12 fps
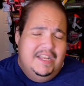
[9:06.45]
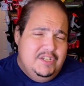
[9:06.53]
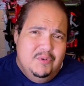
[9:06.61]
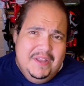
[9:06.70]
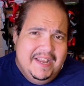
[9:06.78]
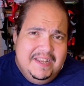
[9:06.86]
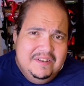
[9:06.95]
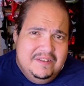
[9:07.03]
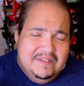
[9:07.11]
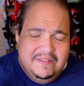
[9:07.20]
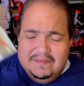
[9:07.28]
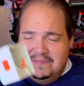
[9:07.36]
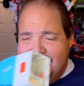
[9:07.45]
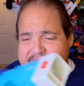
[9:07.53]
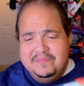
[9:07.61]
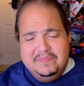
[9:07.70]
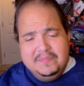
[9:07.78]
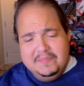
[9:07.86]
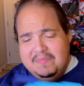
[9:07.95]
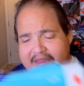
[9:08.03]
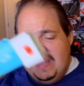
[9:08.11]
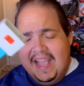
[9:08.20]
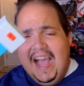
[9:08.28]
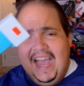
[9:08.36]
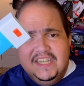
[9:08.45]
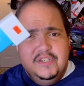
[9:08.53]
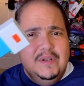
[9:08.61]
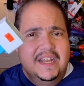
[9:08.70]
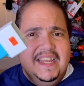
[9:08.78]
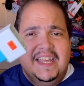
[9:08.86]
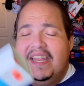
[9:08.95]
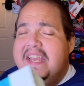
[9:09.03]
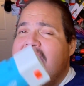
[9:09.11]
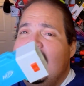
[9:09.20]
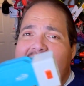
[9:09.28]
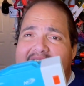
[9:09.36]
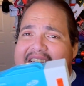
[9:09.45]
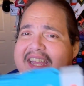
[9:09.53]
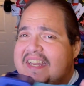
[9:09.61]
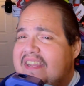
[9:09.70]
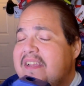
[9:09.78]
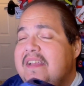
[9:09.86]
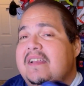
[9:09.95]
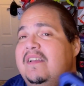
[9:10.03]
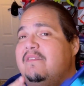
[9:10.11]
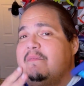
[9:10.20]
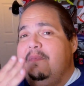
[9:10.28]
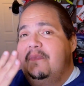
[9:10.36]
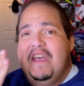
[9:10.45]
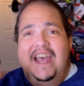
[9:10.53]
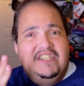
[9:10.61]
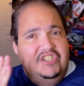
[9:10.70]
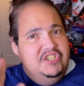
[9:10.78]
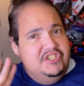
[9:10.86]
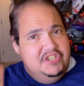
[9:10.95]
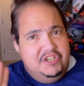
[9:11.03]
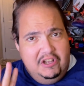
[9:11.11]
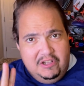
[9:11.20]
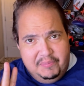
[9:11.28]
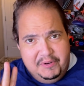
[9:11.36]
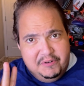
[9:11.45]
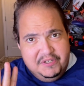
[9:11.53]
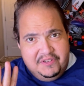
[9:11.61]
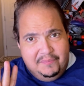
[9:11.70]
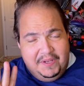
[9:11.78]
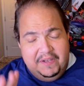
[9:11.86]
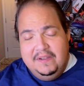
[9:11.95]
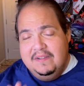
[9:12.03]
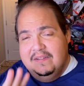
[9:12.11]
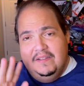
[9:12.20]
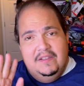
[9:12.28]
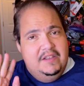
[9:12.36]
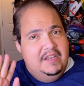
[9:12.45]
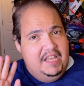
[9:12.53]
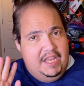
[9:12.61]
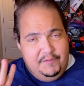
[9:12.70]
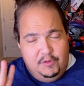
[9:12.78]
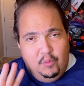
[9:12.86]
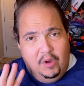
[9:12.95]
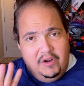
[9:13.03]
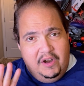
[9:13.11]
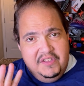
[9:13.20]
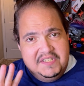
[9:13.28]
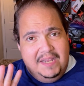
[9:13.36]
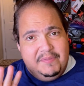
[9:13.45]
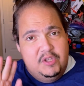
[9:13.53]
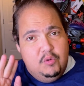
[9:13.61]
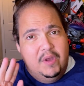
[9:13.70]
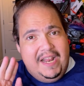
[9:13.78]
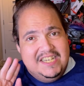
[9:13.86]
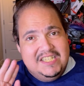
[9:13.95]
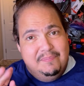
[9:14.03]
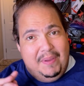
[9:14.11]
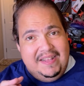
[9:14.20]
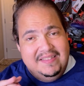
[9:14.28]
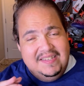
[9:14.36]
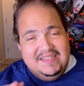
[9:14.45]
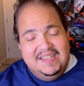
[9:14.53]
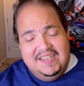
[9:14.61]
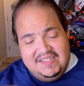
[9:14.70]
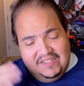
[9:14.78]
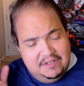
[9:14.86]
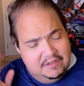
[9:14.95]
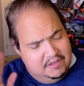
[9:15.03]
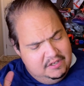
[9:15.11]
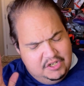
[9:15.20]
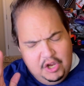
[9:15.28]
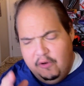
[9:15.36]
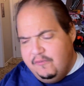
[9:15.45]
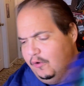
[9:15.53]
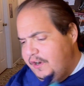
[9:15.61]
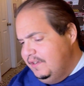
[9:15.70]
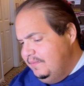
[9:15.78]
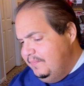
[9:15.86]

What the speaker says: don't get it. I do not get it. Again, that's just a color purist in me. If you are the type that you want to actually paint these things, go for it.